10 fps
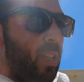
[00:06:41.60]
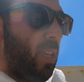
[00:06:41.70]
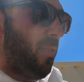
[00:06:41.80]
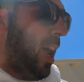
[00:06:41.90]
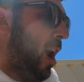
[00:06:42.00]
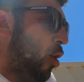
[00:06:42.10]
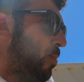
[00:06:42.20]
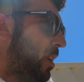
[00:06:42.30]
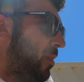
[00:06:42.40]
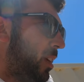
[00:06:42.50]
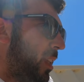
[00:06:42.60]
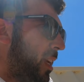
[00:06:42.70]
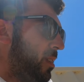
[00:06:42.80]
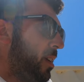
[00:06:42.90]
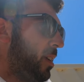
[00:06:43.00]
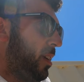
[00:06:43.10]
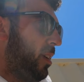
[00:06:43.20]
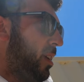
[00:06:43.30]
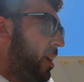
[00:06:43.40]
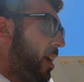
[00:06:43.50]
give the whole bit of a clean,
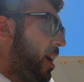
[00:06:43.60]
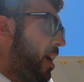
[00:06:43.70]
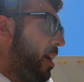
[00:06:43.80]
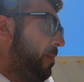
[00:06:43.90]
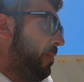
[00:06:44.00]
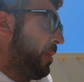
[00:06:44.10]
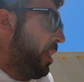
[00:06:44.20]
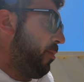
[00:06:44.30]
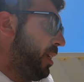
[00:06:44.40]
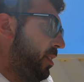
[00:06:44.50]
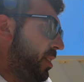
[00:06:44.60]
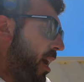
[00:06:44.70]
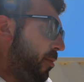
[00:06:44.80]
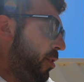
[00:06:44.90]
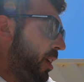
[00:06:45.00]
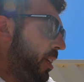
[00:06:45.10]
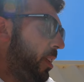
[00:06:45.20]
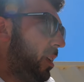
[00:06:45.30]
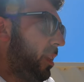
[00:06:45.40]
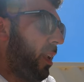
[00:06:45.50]
um, and then we can start
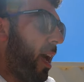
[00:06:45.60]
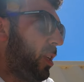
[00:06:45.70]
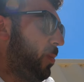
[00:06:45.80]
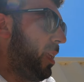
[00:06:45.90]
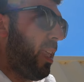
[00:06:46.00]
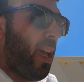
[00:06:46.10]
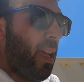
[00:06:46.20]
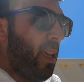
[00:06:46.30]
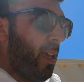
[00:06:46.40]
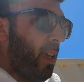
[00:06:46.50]
working the last bit there.